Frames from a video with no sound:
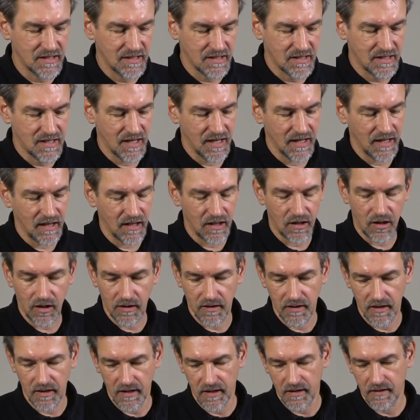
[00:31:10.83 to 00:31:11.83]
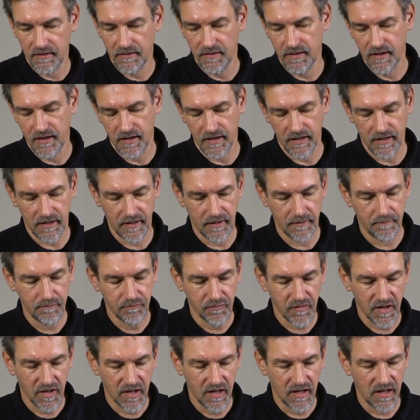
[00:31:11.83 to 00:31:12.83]
tilt or the
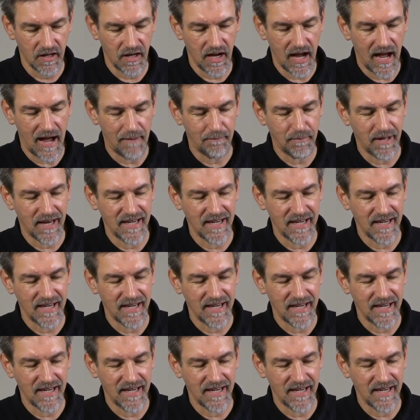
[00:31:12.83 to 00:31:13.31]
up